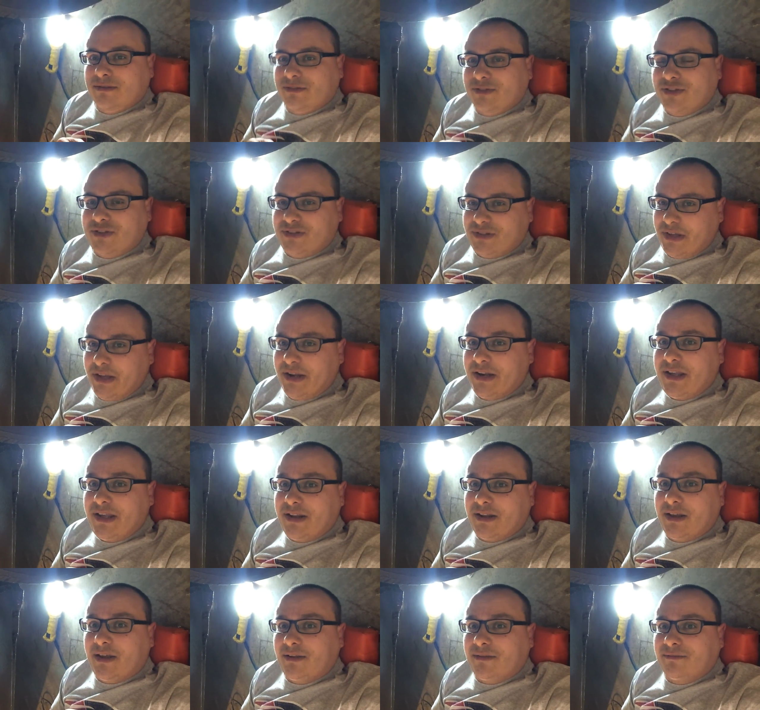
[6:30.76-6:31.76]
she's going to
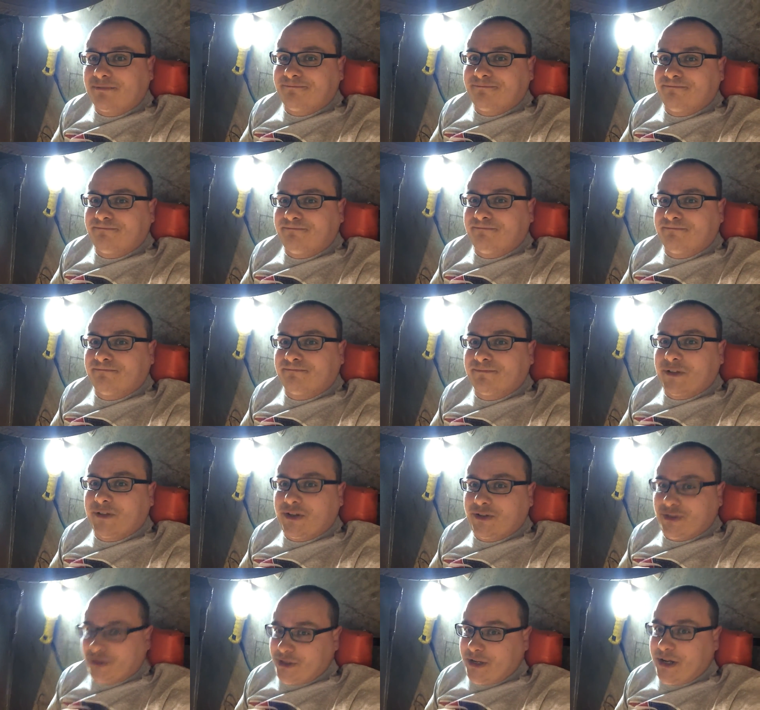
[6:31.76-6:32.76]
need it.
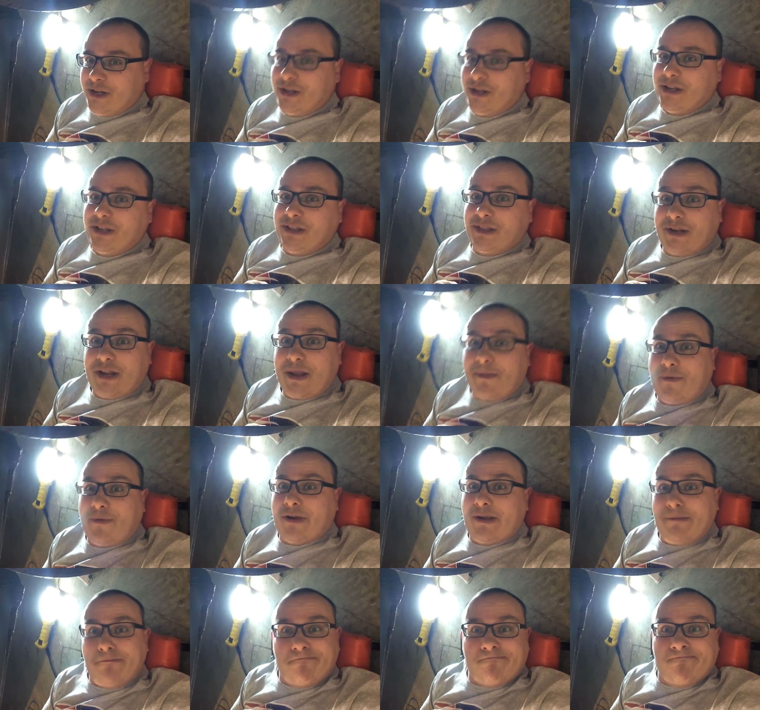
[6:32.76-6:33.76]
She's going to need the deep
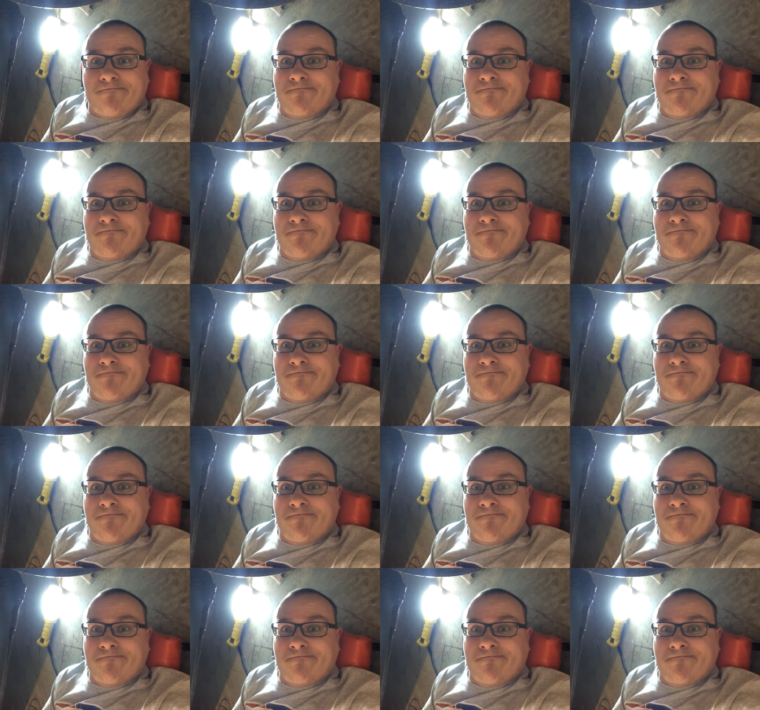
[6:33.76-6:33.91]
creep.